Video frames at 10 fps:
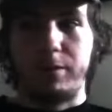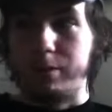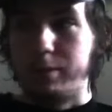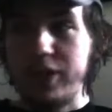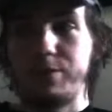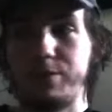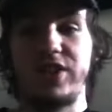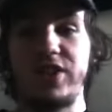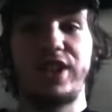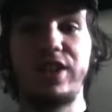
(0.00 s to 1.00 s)
Makes my
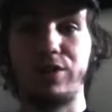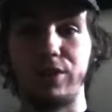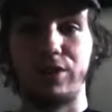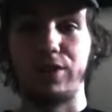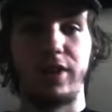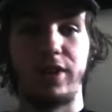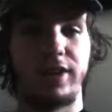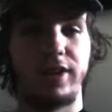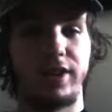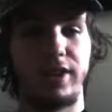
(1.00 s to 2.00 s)
skin crawl.
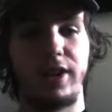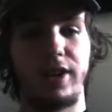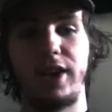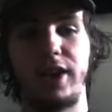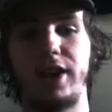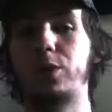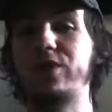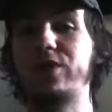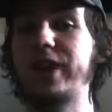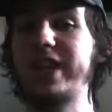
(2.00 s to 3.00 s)
What's
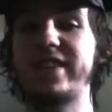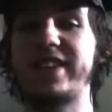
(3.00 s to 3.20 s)
funny is